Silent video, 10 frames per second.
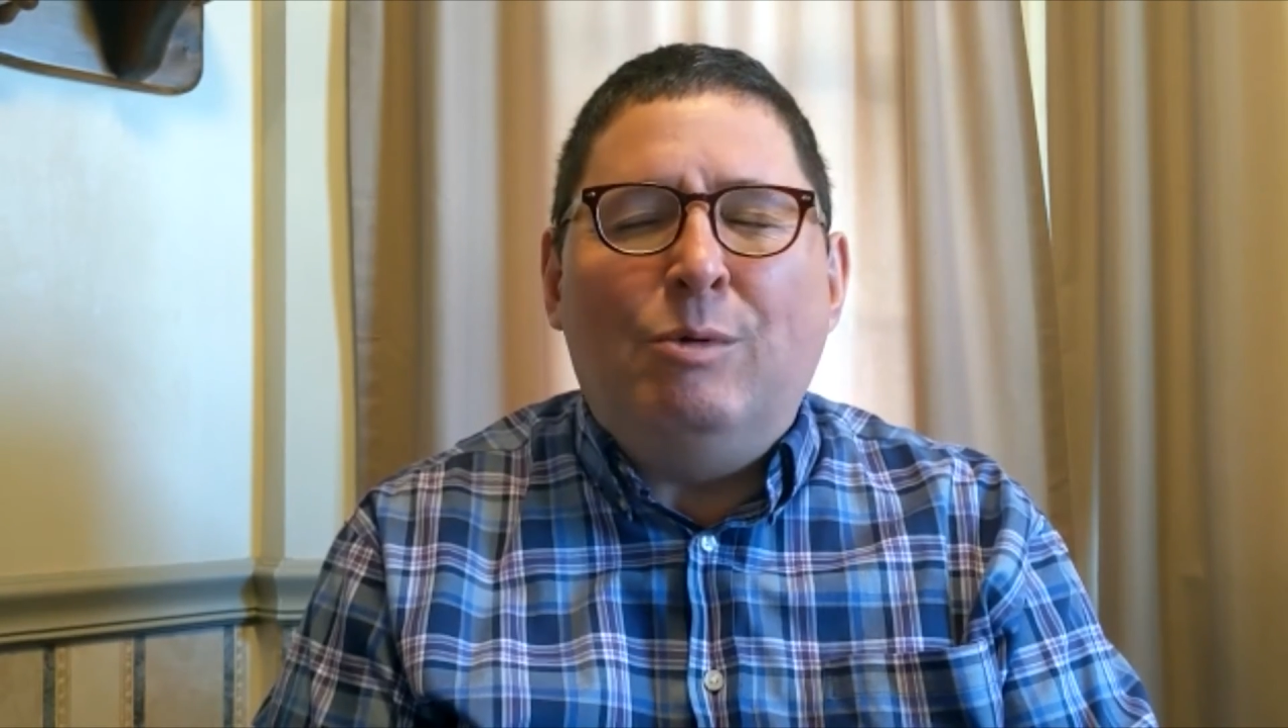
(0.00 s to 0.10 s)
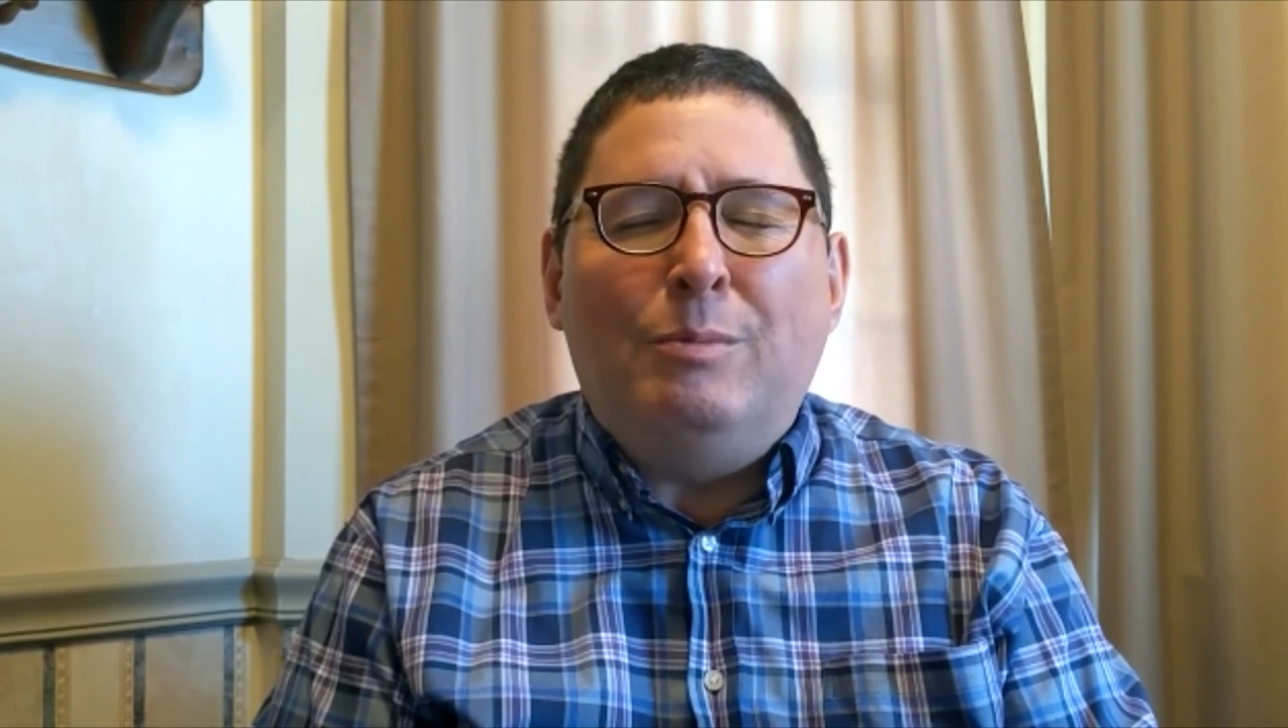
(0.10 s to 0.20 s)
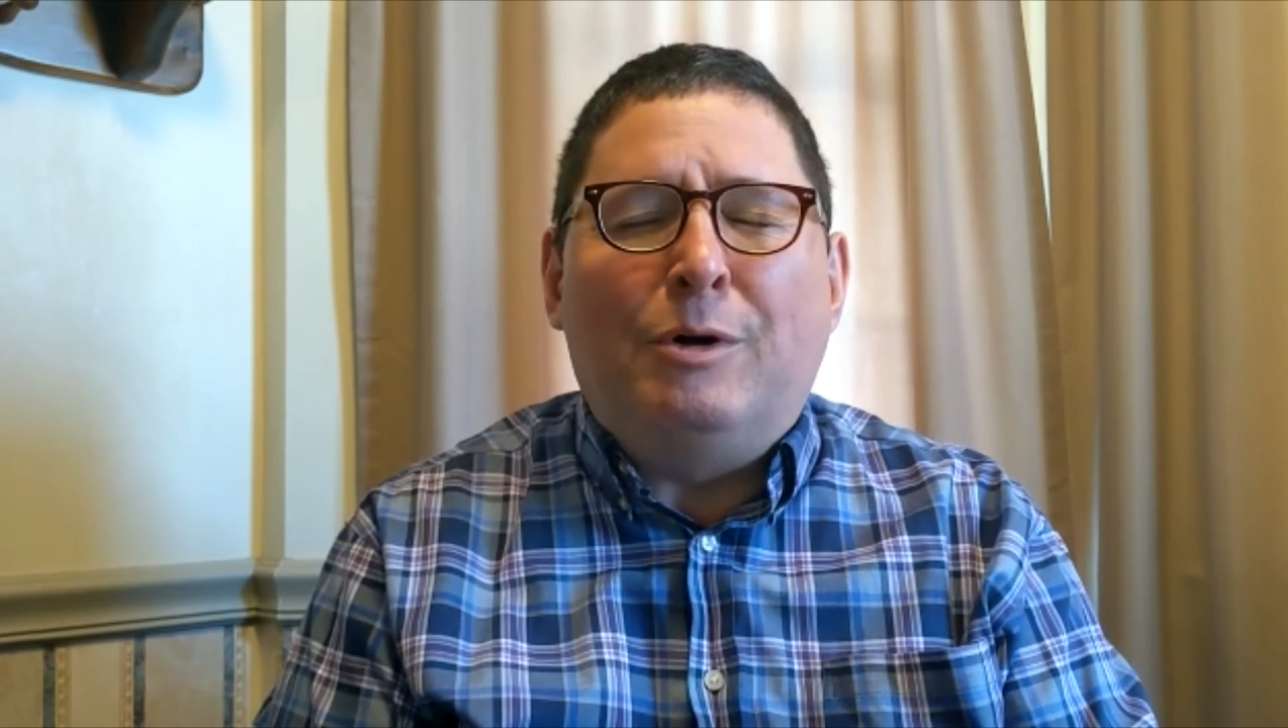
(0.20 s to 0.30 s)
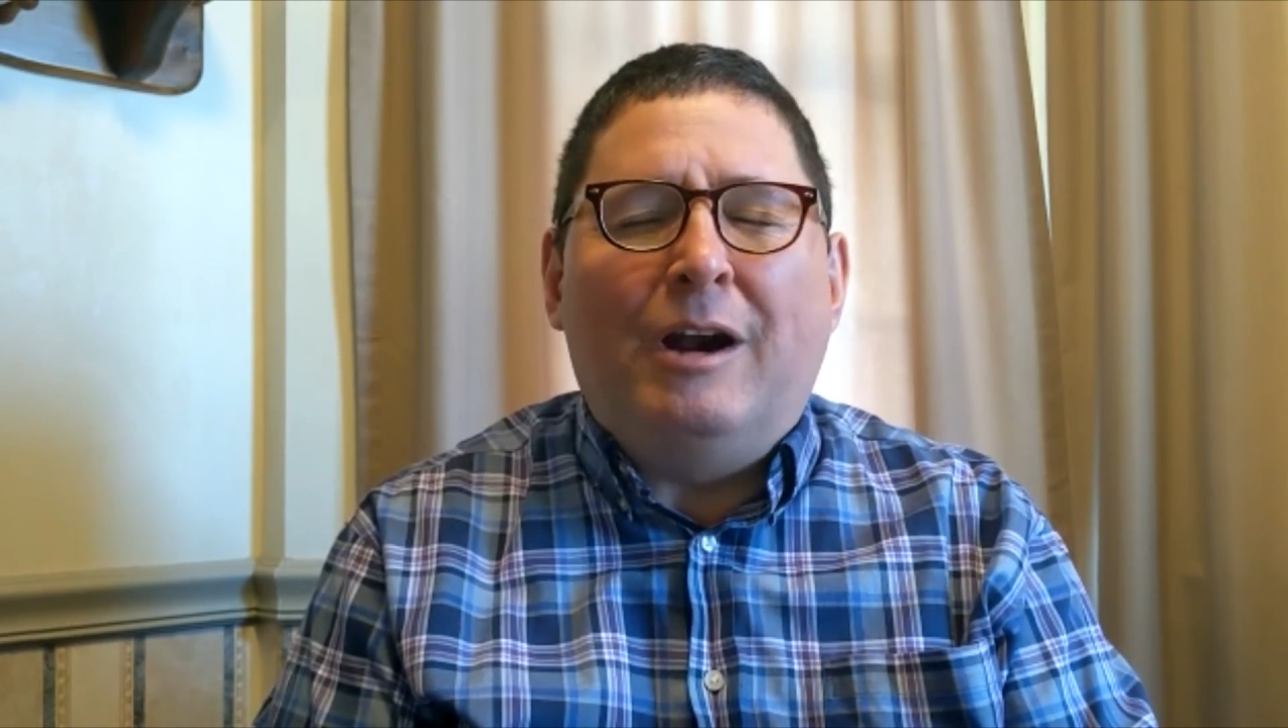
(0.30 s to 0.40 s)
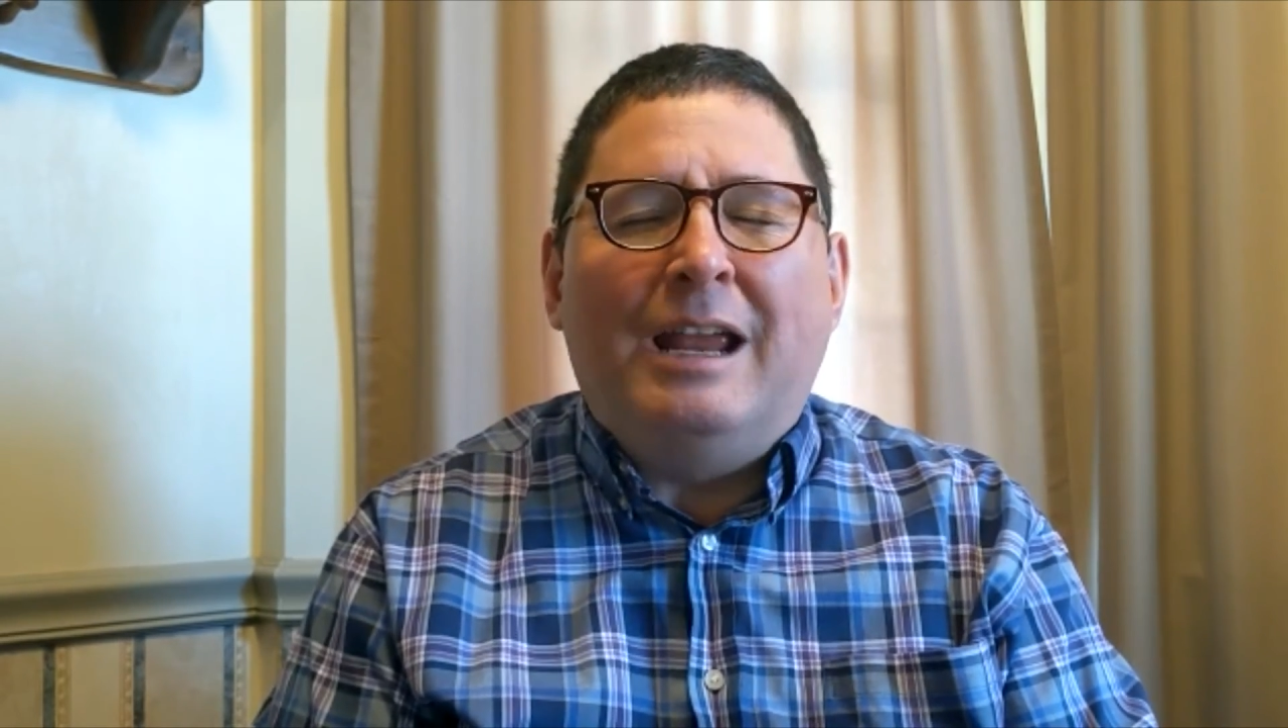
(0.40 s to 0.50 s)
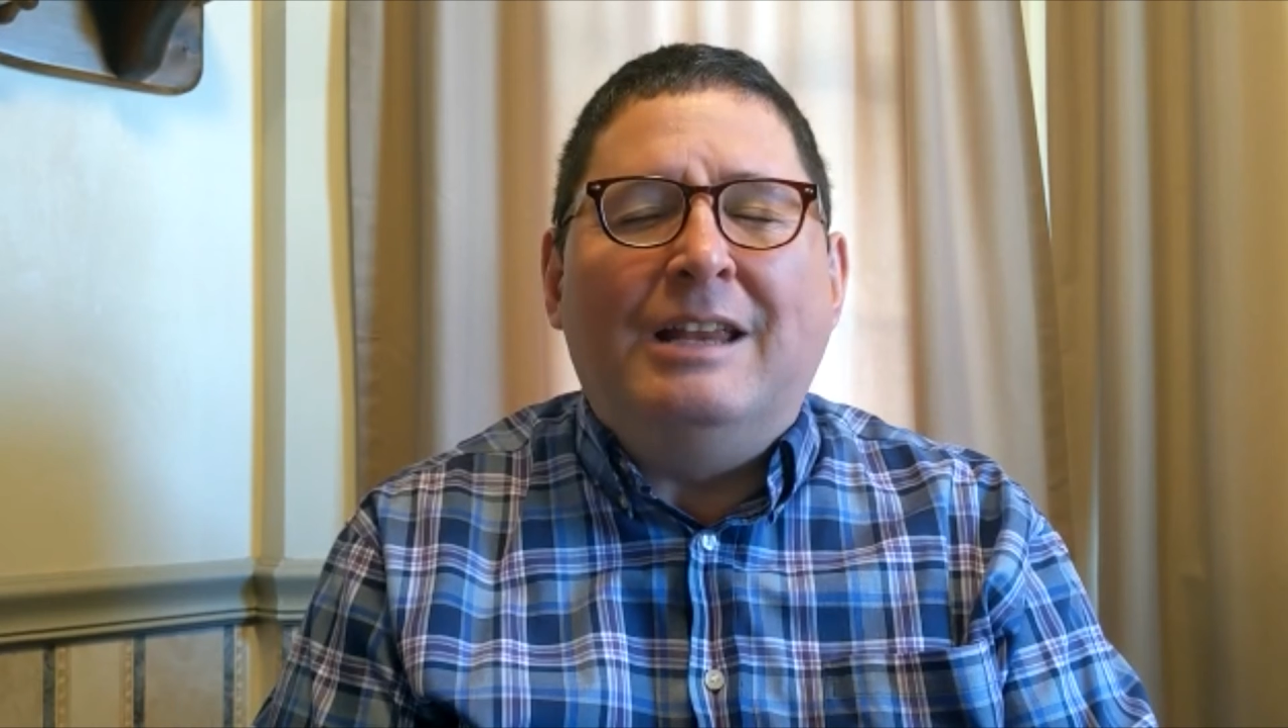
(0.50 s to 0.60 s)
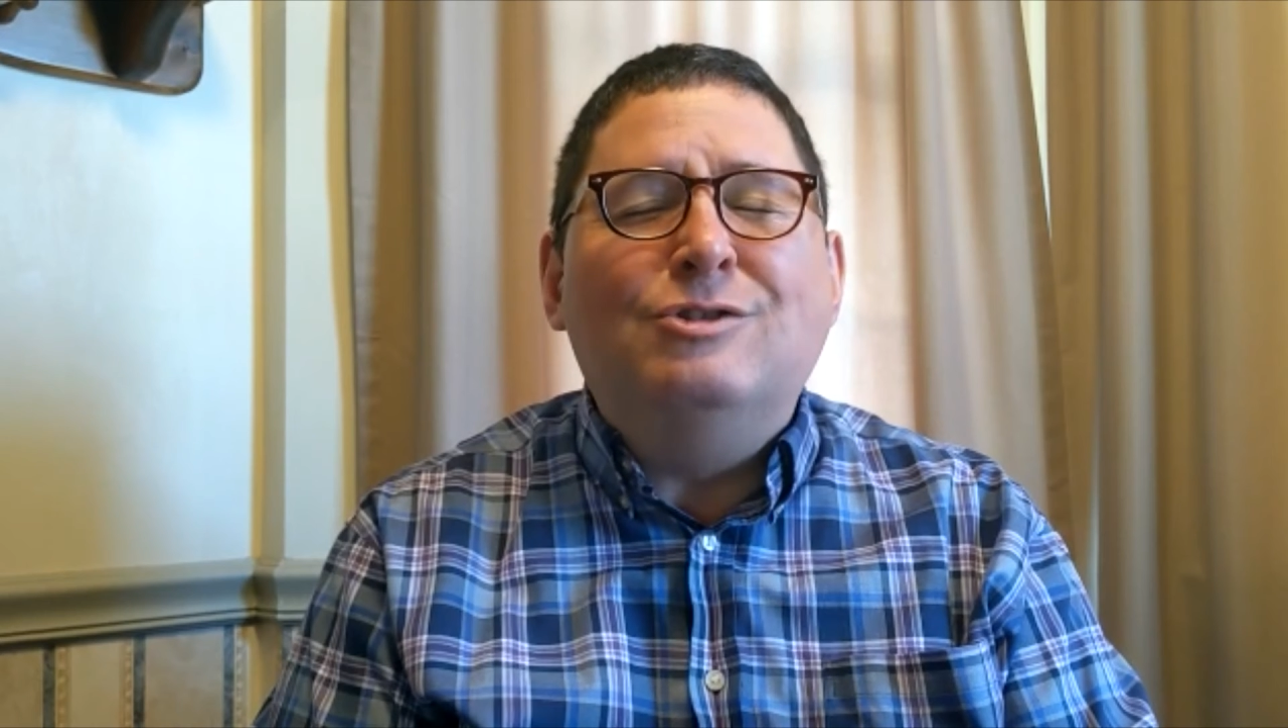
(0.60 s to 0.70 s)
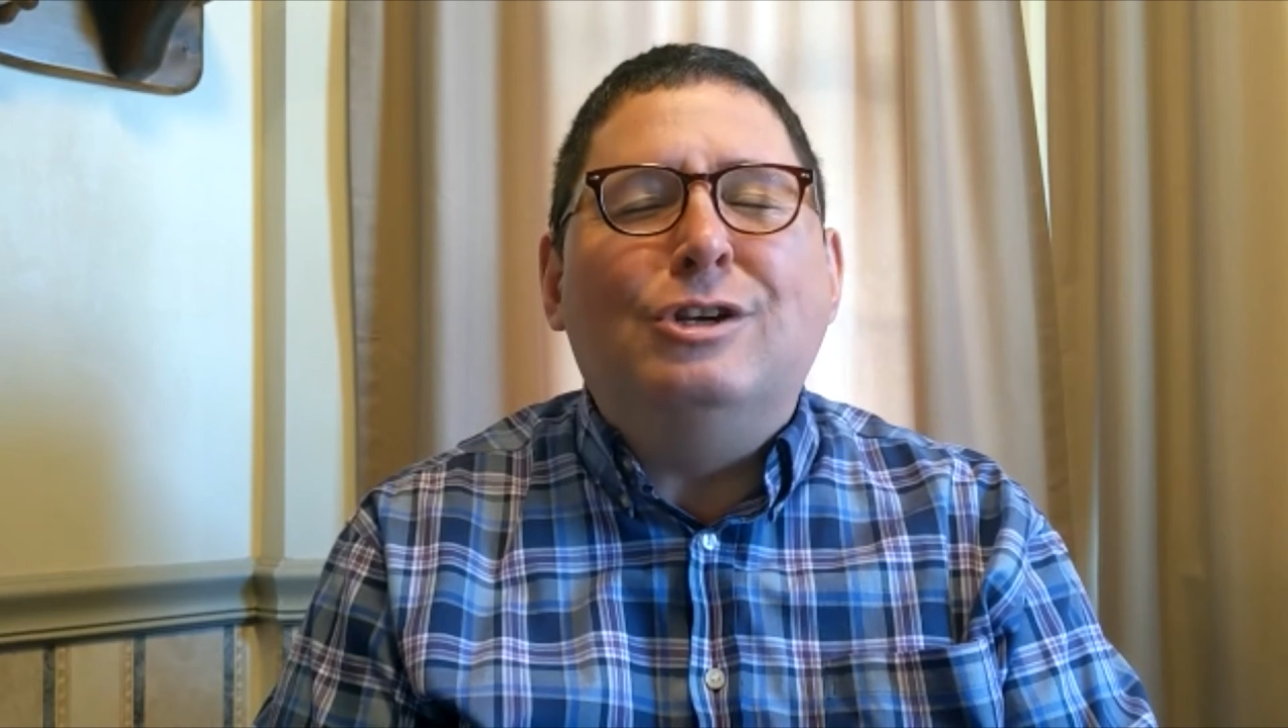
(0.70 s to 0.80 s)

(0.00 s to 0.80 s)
we pray in